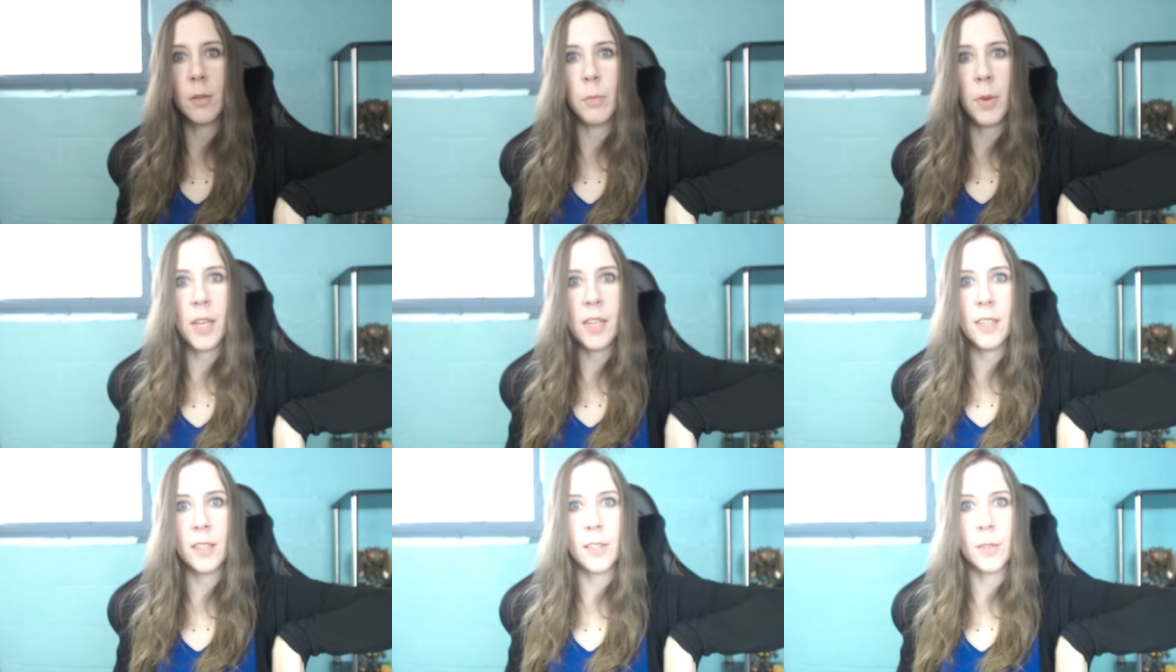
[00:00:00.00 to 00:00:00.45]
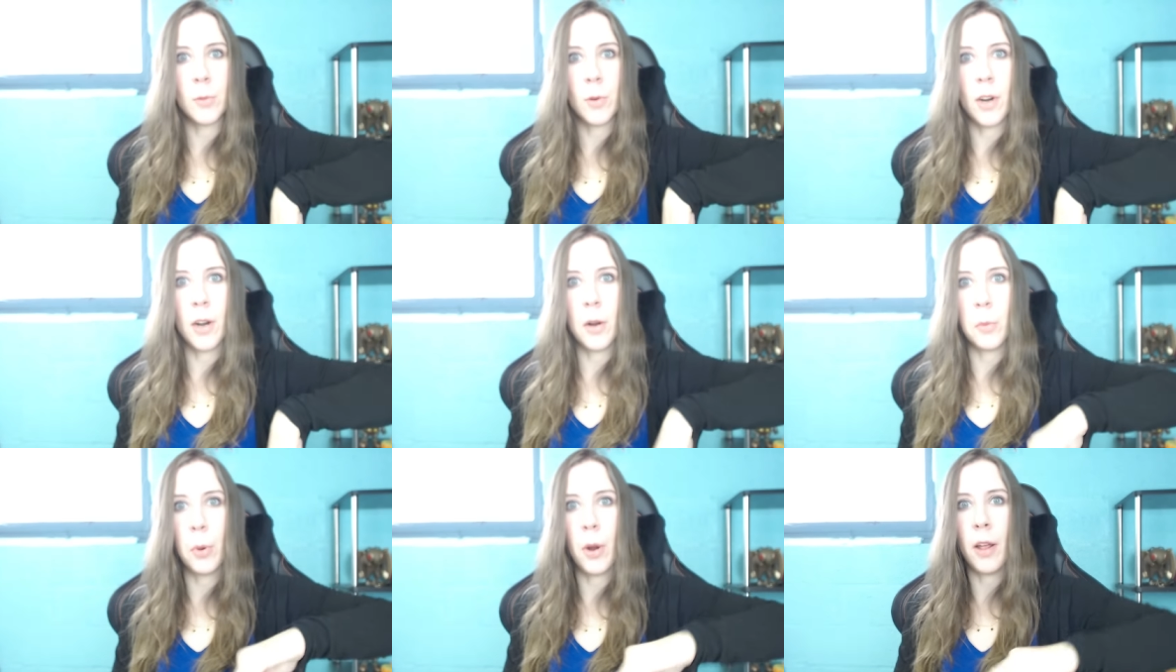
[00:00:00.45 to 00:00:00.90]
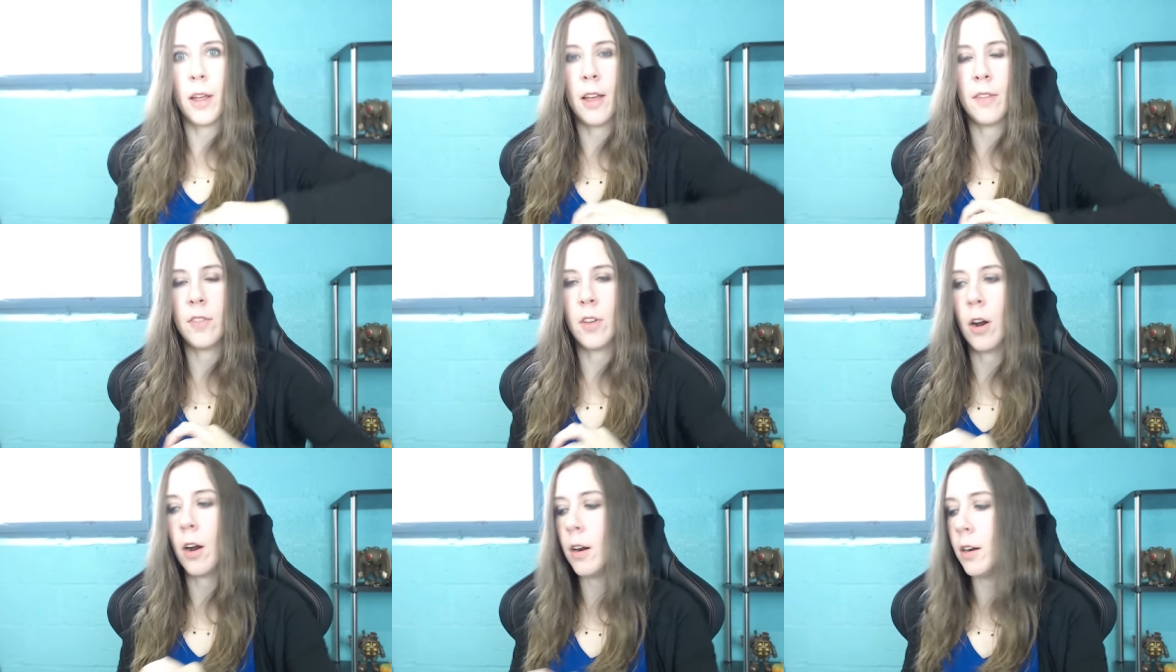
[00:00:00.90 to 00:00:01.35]
the base is what I would probably
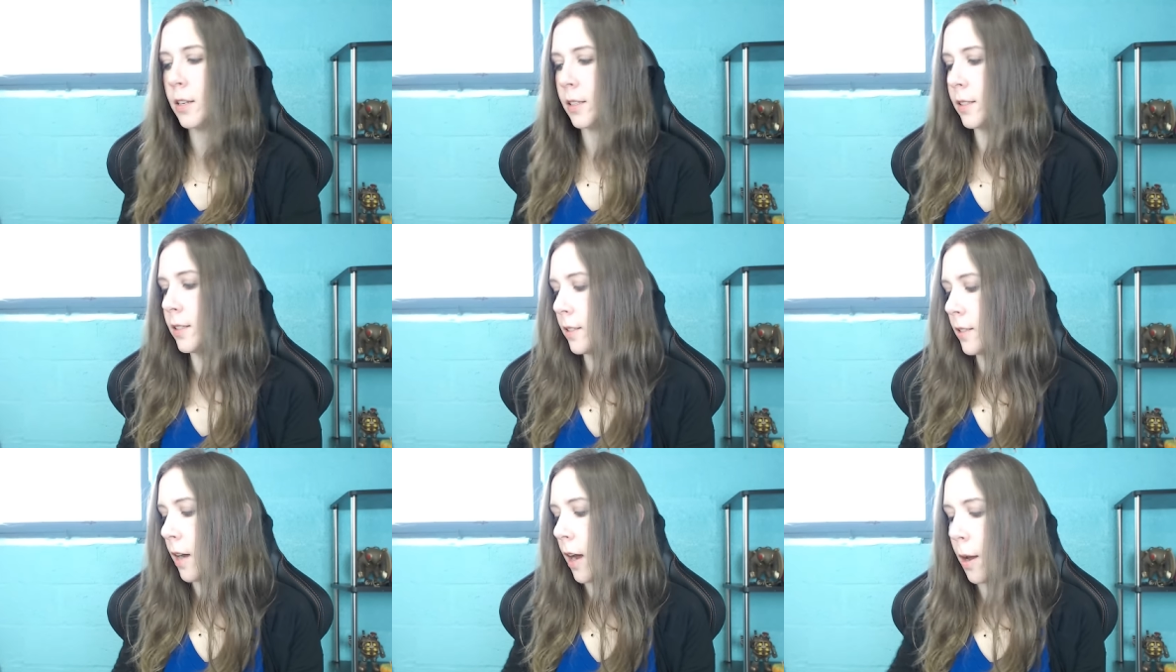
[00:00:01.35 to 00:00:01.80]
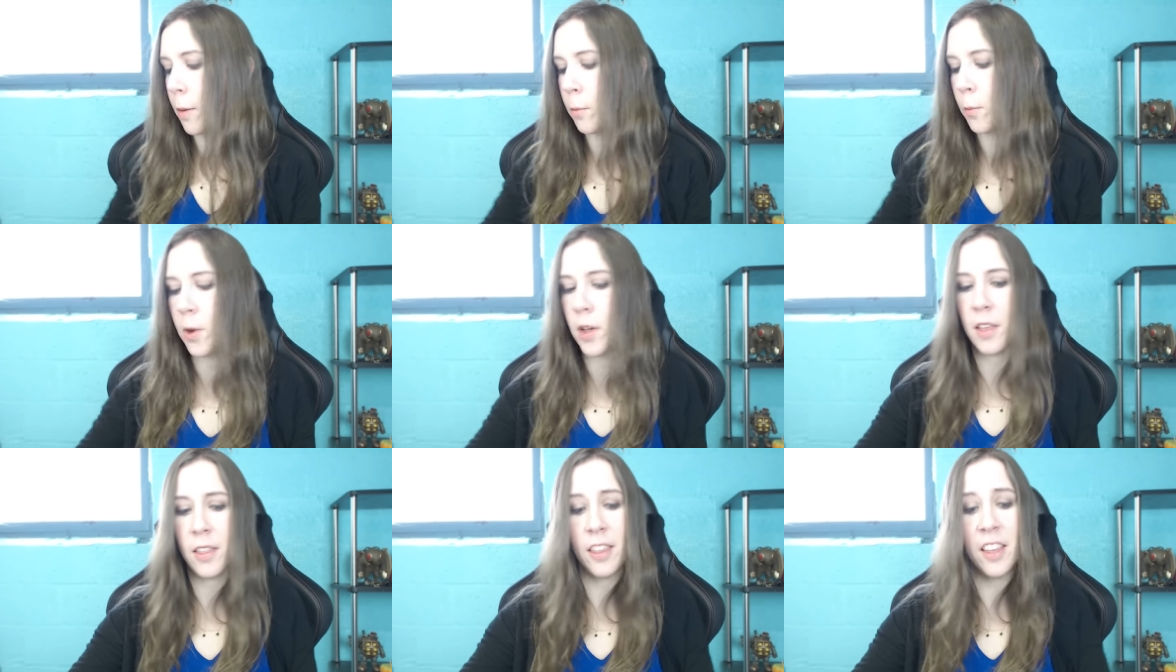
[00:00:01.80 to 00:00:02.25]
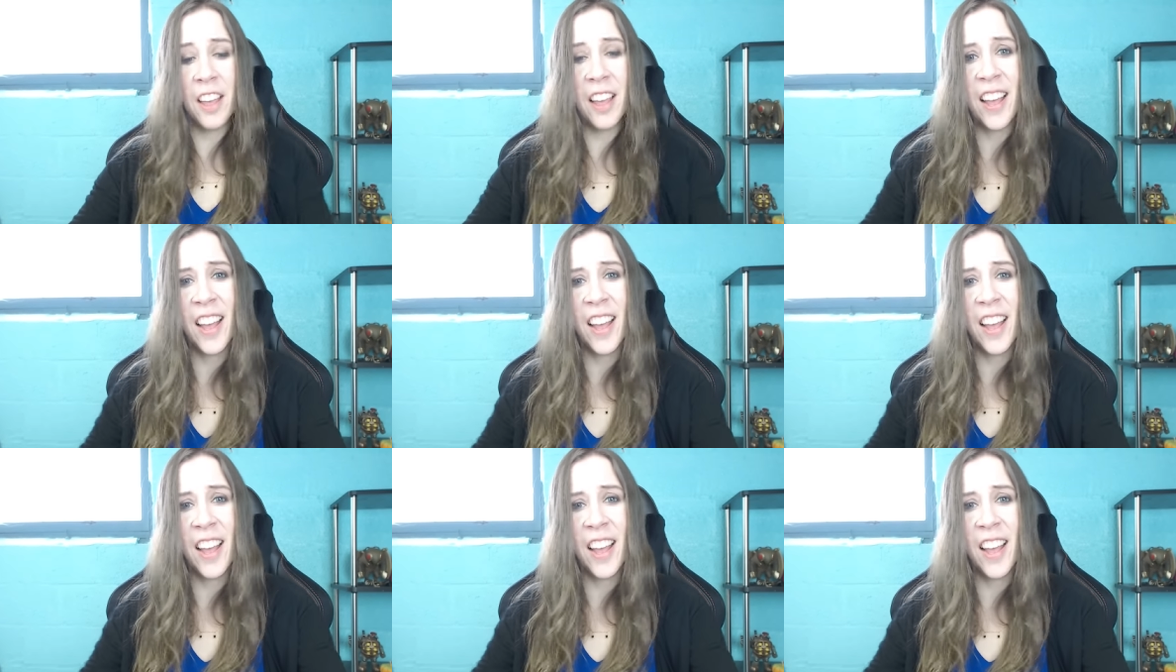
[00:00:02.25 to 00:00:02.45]
have the hardest time with.